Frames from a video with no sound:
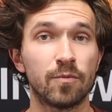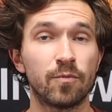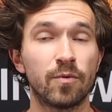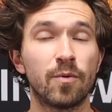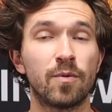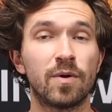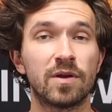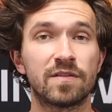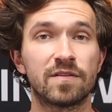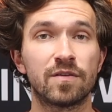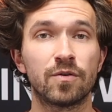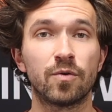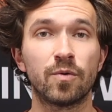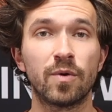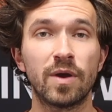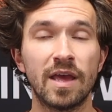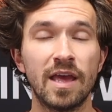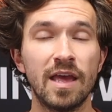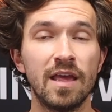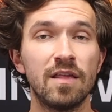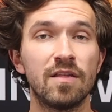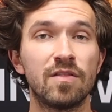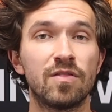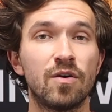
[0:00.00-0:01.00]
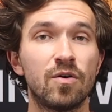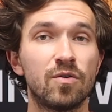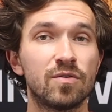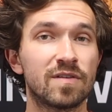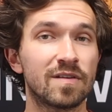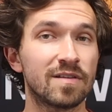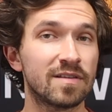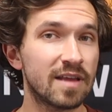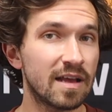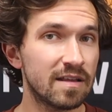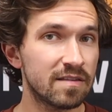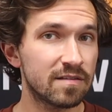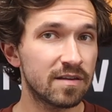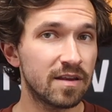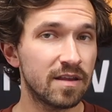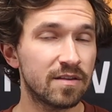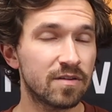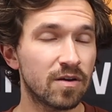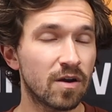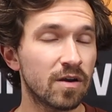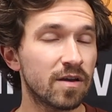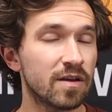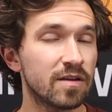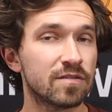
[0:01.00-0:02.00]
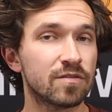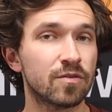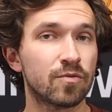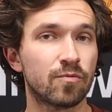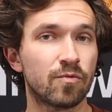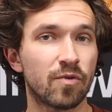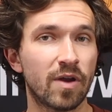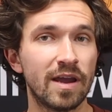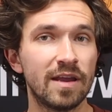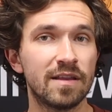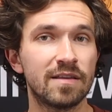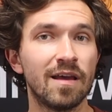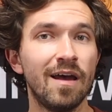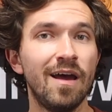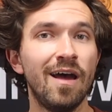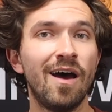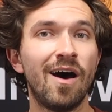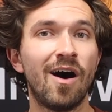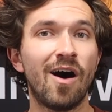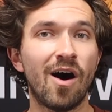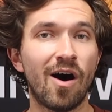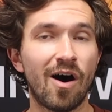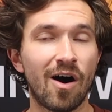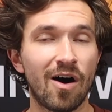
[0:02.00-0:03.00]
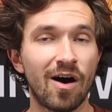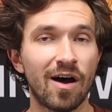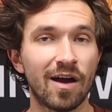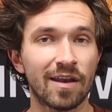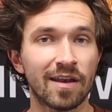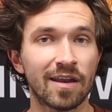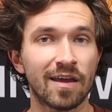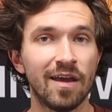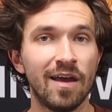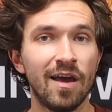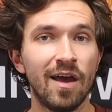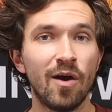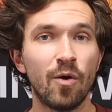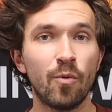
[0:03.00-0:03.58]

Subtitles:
We want to hit those intensity targets right on.